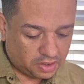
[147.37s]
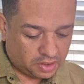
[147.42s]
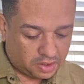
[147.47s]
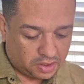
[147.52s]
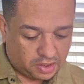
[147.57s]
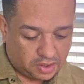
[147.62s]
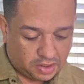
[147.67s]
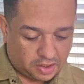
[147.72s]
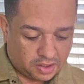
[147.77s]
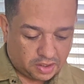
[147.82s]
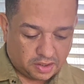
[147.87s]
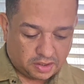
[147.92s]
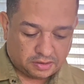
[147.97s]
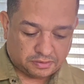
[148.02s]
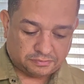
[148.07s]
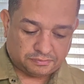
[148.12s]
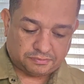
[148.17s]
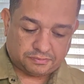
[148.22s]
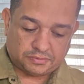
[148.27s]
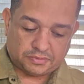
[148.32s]

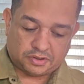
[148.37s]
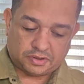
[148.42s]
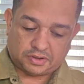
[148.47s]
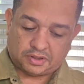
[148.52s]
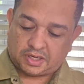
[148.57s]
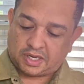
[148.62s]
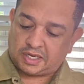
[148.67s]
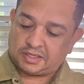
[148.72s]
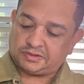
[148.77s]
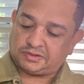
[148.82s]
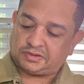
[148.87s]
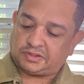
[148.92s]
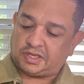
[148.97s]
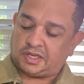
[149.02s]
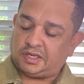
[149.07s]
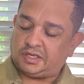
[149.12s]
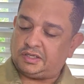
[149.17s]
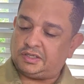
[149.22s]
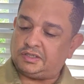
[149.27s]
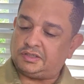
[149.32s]
and the nice
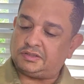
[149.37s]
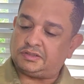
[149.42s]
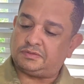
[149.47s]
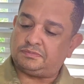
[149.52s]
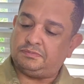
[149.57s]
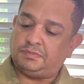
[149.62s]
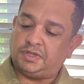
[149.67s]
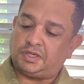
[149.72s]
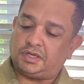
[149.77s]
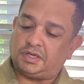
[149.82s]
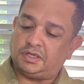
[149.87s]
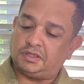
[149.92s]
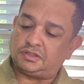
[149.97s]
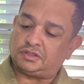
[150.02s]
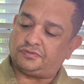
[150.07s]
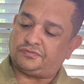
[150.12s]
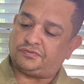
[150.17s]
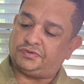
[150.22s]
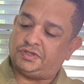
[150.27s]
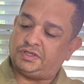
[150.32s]
thing is because
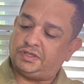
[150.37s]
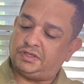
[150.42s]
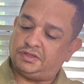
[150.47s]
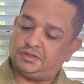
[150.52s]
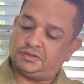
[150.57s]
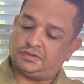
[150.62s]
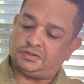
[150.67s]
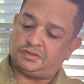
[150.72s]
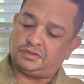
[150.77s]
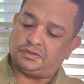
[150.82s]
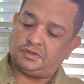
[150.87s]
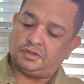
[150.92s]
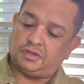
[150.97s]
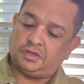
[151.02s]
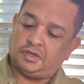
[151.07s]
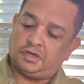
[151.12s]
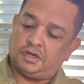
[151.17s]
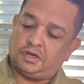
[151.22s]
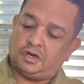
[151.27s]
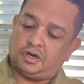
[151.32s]
of this
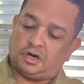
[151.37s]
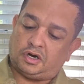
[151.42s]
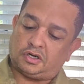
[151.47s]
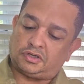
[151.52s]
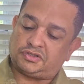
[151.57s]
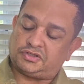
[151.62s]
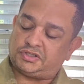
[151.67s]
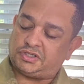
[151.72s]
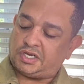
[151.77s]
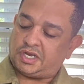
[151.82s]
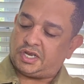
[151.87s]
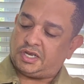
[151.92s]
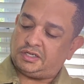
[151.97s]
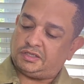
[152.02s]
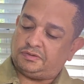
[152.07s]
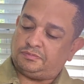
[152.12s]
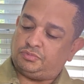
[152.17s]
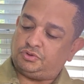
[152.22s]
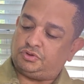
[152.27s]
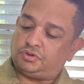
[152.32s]
RCA,
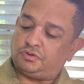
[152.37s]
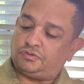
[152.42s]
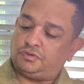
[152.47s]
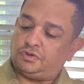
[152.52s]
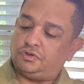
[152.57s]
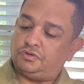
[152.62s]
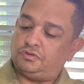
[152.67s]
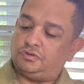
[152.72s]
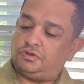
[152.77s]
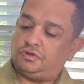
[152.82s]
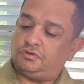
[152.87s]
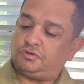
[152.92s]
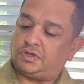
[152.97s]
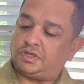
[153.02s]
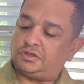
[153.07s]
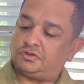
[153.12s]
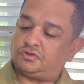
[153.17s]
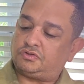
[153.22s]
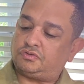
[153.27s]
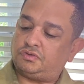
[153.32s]
the button, you
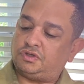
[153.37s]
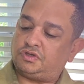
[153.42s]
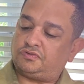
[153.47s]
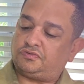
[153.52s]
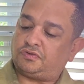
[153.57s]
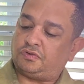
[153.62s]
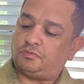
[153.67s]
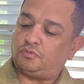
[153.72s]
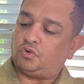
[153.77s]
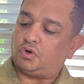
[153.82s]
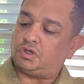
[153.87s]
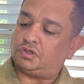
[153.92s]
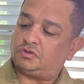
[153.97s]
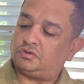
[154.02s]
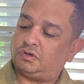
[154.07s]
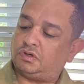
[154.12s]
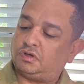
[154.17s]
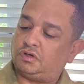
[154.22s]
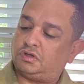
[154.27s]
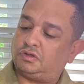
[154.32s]
can switch from one
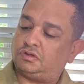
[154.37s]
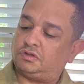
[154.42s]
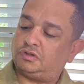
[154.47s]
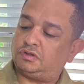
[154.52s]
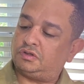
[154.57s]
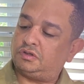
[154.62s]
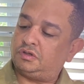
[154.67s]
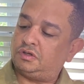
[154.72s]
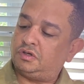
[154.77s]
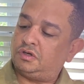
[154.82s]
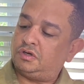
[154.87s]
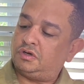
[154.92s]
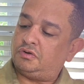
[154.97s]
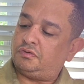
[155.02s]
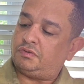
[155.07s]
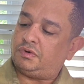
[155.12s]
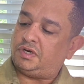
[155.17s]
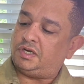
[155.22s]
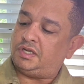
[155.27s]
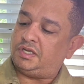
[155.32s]
to another
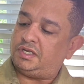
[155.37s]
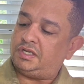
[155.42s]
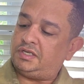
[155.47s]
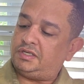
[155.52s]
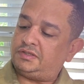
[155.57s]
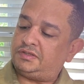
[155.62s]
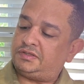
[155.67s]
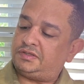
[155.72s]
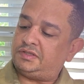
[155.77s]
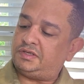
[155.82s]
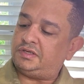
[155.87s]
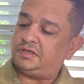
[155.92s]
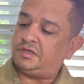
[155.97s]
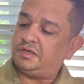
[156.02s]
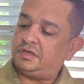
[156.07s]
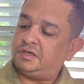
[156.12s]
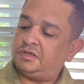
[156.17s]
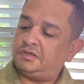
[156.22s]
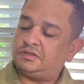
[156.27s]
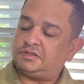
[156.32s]
really easy.
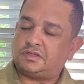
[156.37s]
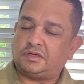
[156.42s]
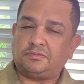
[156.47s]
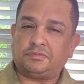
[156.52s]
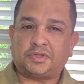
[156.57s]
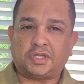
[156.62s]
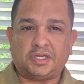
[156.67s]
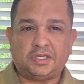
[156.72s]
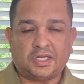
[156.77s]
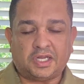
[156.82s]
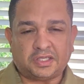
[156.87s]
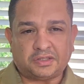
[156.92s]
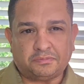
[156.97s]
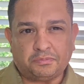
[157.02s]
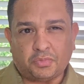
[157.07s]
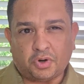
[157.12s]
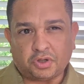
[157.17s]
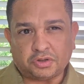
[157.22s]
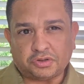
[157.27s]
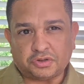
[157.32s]
Something that
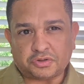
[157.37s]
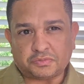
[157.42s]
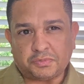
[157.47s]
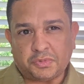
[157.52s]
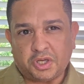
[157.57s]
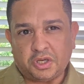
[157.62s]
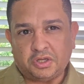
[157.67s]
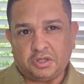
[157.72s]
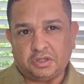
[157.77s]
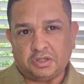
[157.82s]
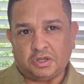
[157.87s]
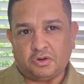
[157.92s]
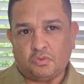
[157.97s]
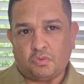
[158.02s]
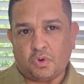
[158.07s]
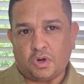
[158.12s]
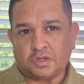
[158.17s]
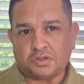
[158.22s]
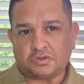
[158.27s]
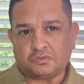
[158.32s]
bothers me in the
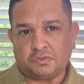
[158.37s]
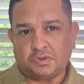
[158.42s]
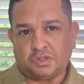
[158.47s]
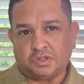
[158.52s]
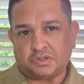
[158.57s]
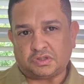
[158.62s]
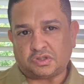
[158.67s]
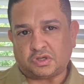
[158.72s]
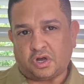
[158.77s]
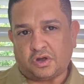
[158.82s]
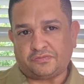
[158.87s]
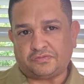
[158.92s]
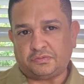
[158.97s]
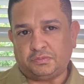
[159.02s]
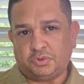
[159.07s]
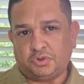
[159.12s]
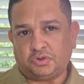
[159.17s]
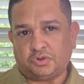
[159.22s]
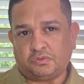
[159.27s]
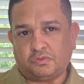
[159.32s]
ones with the soft
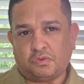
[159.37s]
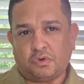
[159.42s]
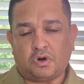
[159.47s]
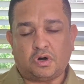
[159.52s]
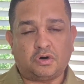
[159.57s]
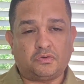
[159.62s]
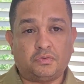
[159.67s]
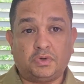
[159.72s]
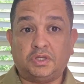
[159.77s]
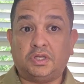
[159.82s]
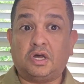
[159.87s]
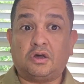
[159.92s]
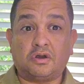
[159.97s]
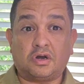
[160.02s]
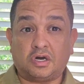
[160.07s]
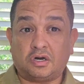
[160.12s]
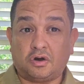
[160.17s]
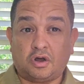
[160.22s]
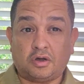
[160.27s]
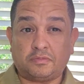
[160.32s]
button or without
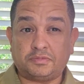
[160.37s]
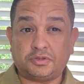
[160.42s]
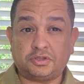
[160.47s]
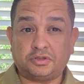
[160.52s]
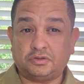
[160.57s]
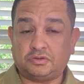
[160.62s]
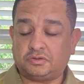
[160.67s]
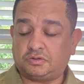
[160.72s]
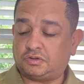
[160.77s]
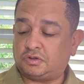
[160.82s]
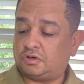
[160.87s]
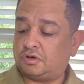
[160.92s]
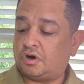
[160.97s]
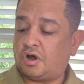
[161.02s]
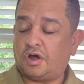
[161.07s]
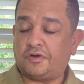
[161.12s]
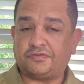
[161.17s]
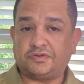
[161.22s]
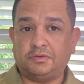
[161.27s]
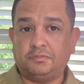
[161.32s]
an option to turn
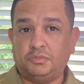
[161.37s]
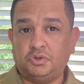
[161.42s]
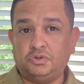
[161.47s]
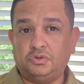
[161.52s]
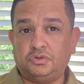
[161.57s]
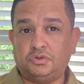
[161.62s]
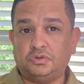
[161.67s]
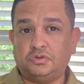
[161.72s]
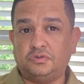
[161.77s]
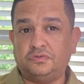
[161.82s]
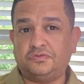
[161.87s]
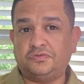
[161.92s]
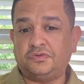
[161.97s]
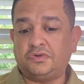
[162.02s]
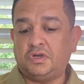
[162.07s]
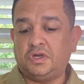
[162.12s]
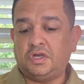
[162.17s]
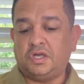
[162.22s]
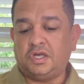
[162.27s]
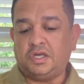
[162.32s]
off the Bluetooth
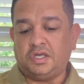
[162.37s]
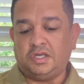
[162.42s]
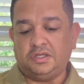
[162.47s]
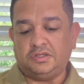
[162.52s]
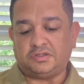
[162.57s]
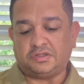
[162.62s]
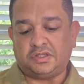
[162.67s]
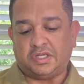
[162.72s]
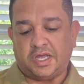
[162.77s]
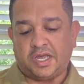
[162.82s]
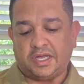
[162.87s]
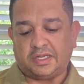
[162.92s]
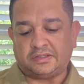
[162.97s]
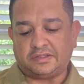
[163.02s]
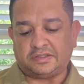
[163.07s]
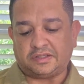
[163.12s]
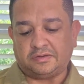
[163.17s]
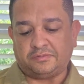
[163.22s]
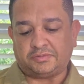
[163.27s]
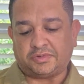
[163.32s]
is that
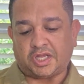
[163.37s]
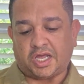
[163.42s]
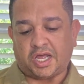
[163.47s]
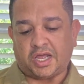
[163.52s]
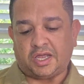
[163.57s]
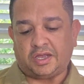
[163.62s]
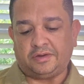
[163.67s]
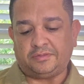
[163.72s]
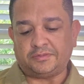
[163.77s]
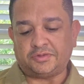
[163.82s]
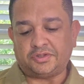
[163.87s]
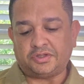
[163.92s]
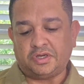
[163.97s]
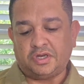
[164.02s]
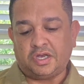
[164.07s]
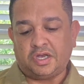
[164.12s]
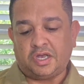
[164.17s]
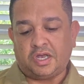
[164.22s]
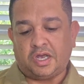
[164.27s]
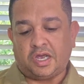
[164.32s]
sometimes
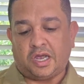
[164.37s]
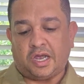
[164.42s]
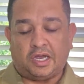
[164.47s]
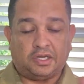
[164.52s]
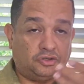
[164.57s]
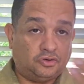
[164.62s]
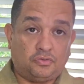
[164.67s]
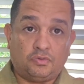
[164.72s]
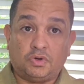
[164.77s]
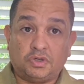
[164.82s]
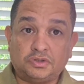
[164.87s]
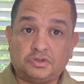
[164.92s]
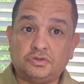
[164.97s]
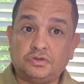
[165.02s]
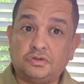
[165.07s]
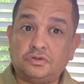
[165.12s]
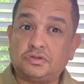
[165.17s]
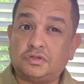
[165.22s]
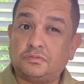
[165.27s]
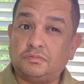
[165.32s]
I don't want to
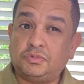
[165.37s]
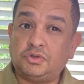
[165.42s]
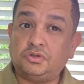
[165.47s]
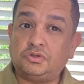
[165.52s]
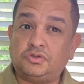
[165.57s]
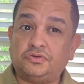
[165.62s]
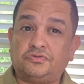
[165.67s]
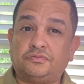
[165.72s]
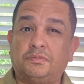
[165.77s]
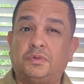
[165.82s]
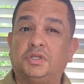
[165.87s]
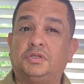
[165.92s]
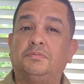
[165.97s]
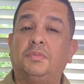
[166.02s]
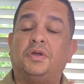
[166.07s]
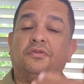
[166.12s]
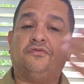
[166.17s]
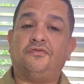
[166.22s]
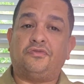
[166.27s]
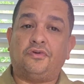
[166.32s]
use the Bluetooth, but
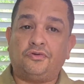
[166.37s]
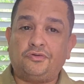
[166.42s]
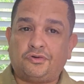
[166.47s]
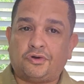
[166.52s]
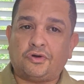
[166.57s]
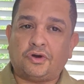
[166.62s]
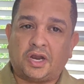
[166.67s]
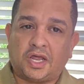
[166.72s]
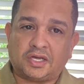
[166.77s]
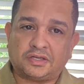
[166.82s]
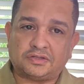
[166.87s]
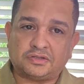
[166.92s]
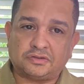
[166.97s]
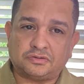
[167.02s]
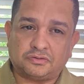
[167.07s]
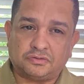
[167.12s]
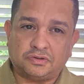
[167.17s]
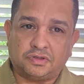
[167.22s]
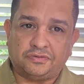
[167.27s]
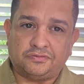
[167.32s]
my phone connects to
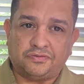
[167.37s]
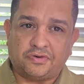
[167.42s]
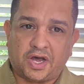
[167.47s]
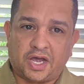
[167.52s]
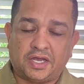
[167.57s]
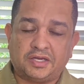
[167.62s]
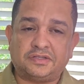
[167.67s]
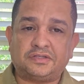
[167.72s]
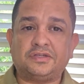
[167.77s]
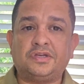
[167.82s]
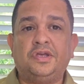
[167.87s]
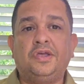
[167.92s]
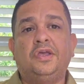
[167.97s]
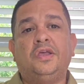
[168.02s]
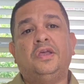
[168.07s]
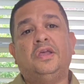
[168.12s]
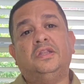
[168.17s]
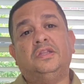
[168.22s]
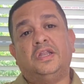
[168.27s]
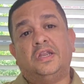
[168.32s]
the device,
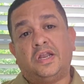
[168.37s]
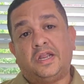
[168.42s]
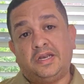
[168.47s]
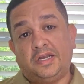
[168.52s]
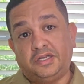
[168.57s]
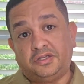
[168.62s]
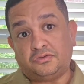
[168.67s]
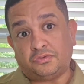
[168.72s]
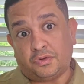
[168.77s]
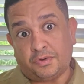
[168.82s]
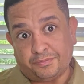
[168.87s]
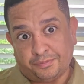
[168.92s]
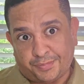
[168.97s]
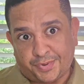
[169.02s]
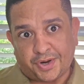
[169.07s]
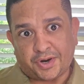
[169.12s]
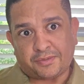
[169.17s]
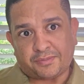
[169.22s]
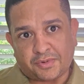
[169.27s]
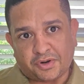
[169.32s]
and then I need to
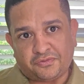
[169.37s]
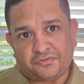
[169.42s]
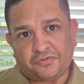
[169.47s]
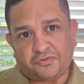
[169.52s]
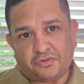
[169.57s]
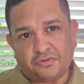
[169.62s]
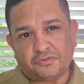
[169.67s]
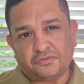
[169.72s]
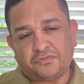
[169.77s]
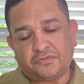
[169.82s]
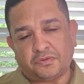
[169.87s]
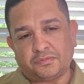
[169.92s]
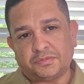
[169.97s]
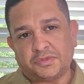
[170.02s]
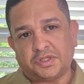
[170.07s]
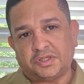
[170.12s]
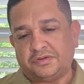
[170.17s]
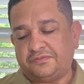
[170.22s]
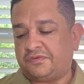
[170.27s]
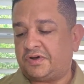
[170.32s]
unpair my phone from
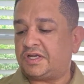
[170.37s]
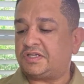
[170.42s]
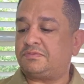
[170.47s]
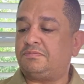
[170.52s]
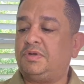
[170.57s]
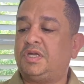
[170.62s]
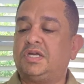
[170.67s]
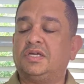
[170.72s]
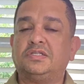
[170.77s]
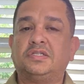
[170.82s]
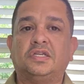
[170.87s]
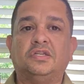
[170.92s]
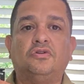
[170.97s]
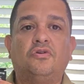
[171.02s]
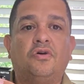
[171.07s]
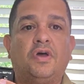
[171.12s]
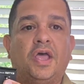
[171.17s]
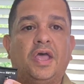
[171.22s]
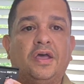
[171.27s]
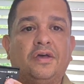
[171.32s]
the device because I
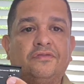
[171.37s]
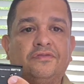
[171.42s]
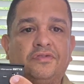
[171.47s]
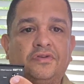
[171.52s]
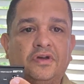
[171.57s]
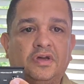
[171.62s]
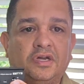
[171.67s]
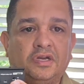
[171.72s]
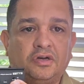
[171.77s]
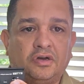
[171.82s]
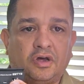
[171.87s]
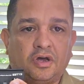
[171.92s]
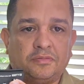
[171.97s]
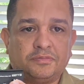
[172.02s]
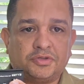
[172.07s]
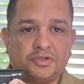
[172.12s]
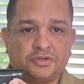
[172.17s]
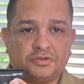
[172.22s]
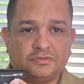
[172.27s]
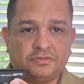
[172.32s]
don't have an
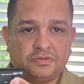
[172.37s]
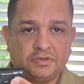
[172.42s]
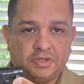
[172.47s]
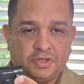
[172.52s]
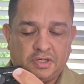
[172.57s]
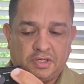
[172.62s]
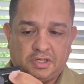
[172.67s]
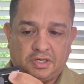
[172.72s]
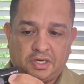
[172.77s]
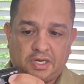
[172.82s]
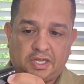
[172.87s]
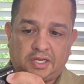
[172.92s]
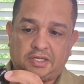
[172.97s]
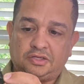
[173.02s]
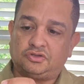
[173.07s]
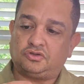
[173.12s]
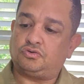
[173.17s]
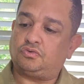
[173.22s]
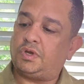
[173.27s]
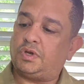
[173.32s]
option like a
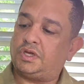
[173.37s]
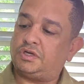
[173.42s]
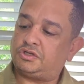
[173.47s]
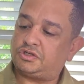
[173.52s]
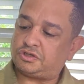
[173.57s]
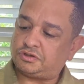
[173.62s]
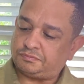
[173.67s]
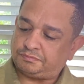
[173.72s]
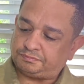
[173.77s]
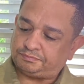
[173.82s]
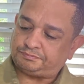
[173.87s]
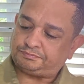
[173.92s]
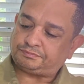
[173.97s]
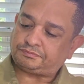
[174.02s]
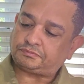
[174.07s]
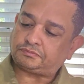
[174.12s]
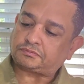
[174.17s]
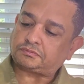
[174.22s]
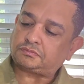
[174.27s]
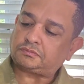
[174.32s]
switch.
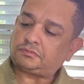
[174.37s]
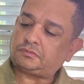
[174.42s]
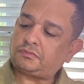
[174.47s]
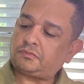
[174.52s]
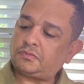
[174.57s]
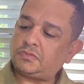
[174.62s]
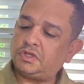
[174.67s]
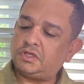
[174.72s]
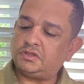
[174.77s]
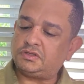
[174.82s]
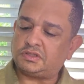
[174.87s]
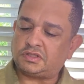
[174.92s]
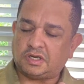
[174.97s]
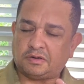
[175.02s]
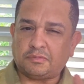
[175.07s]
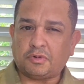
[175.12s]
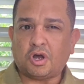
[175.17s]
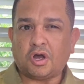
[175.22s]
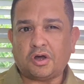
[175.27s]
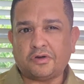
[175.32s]

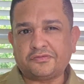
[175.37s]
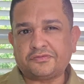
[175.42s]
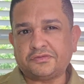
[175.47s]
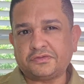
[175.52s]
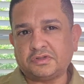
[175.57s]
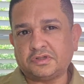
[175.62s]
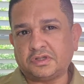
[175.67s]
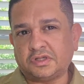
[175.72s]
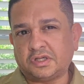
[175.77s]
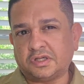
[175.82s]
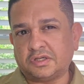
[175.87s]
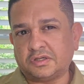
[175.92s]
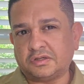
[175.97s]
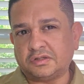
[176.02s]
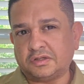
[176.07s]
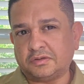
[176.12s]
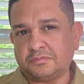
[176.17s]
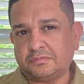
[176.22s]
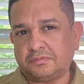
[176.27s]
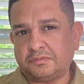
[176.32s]
Some of
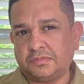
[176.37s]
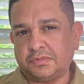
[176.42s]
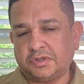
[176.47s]
the